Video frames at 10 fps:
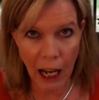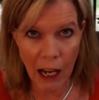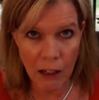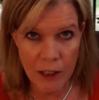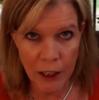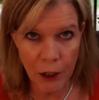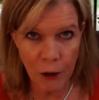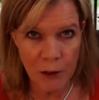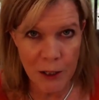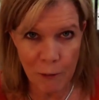All I
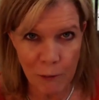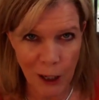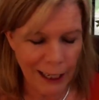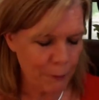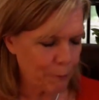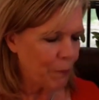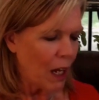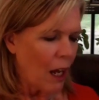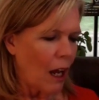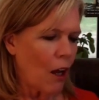know is I've won.
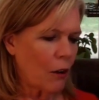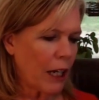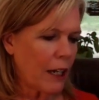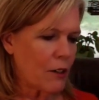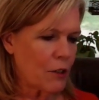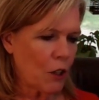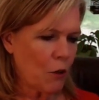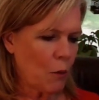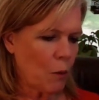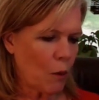Okay,
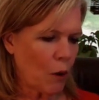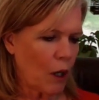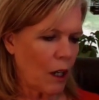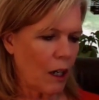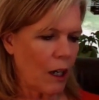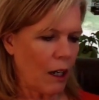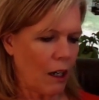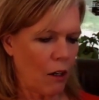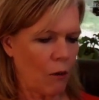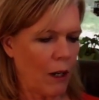so
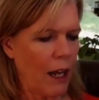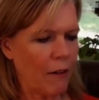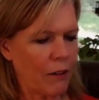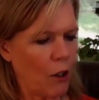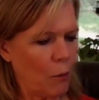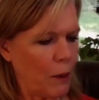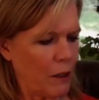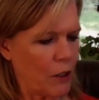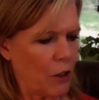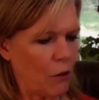I have it
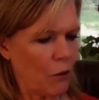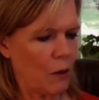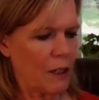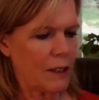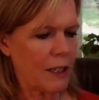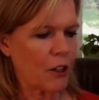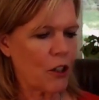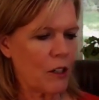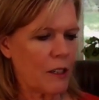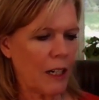open to
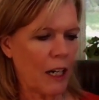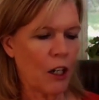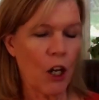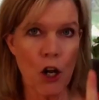Section 10.